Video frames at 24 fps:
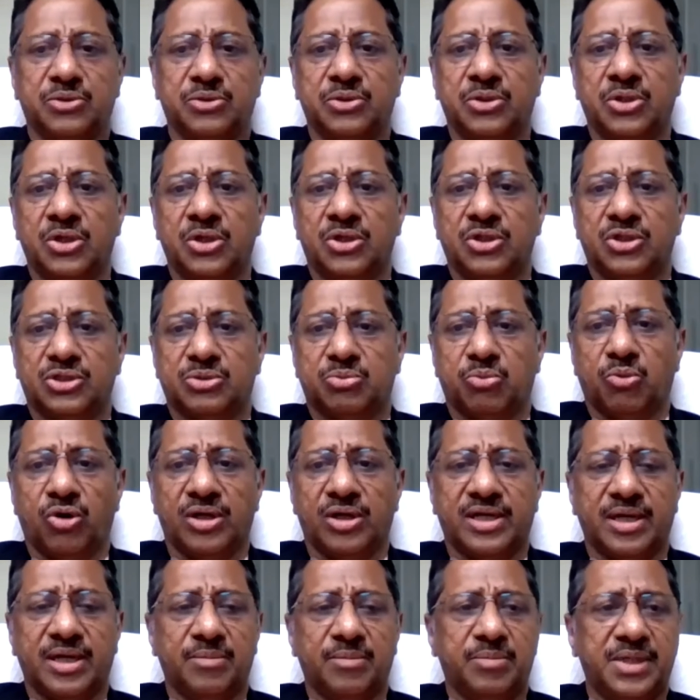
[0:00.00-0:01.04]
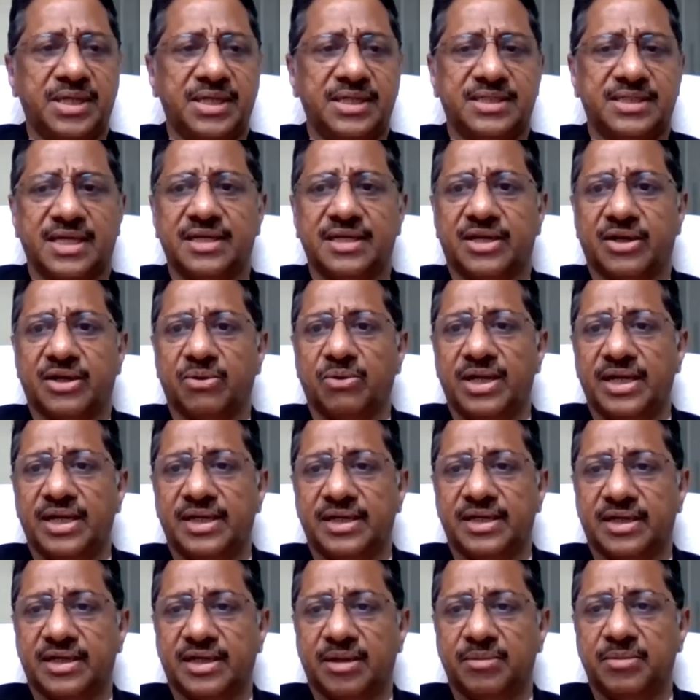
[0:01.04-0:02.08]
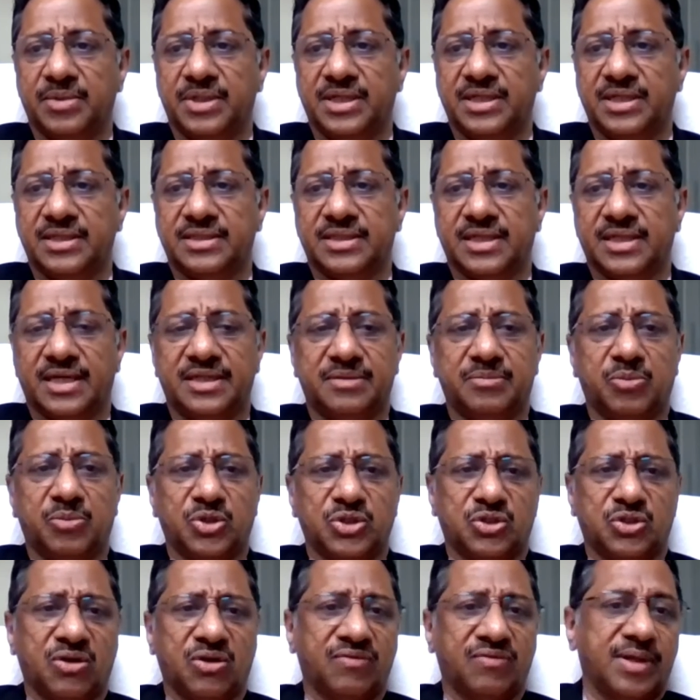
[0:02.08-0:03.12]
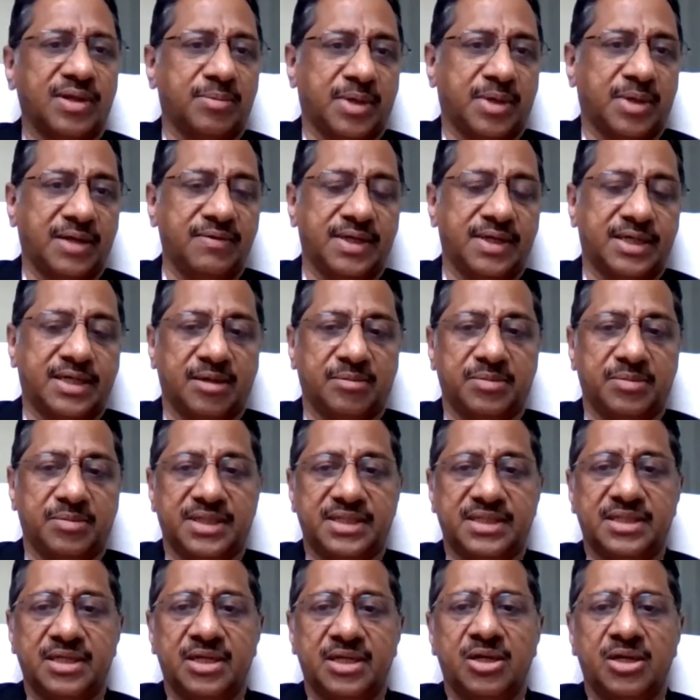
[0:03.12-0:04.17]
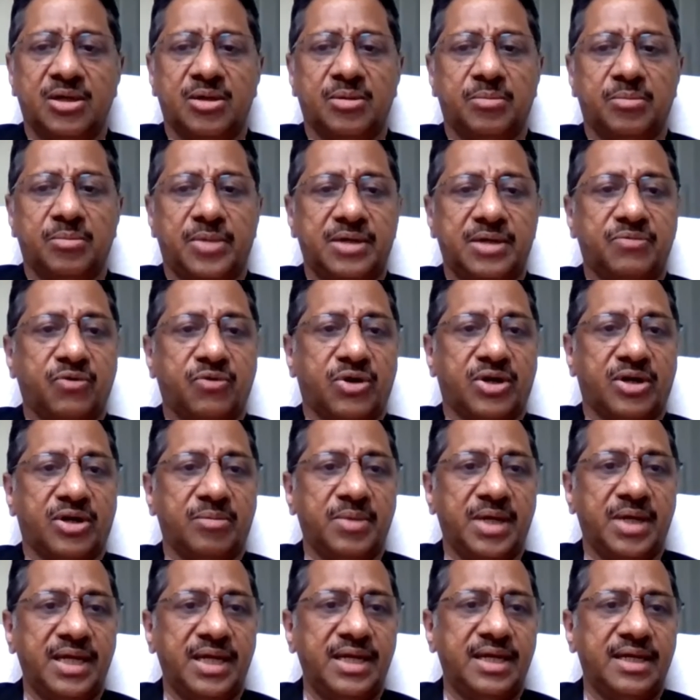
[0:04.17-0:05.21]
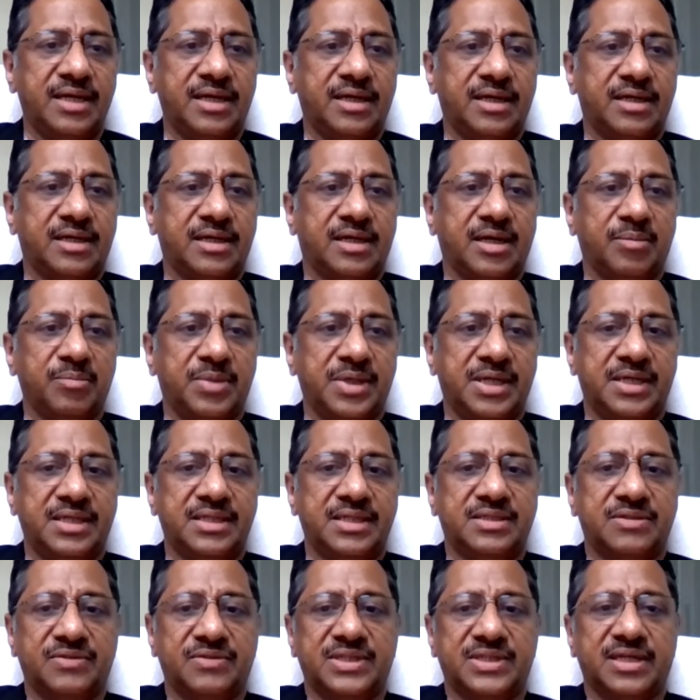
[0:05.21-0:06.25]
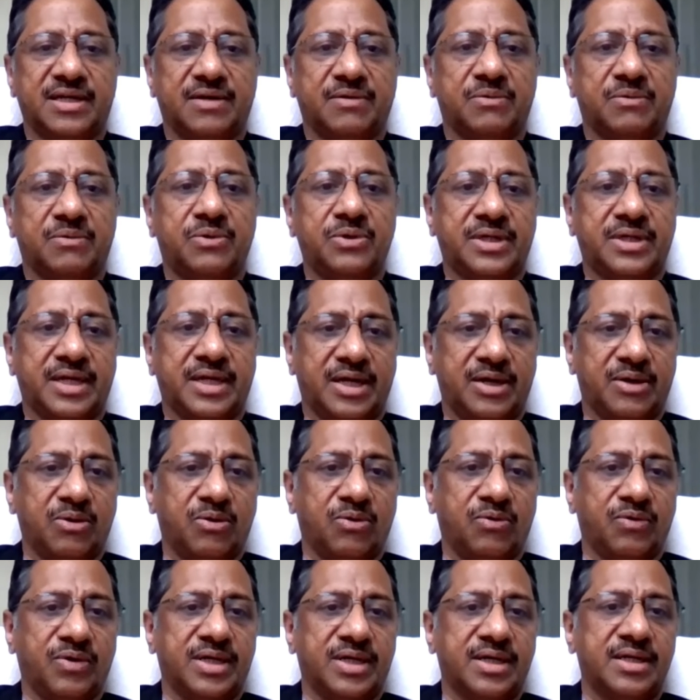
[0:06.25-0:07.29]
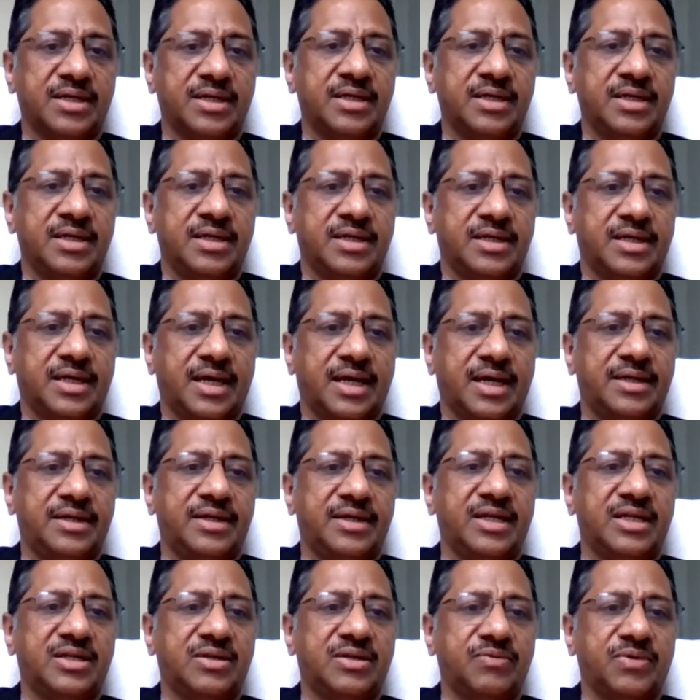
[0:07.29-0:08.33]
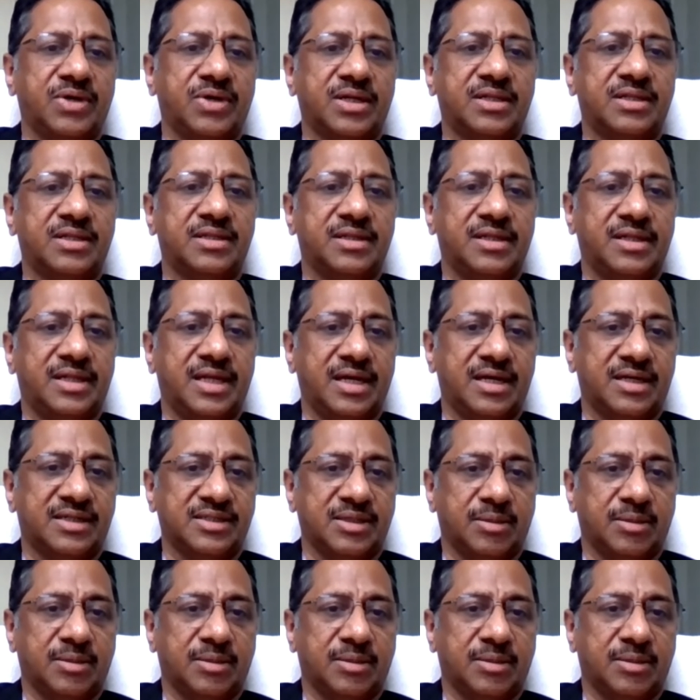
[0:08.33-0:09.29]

to small companies and regulated companies and most of the private companies, but for remaining companies which have good turnover and net worth, they are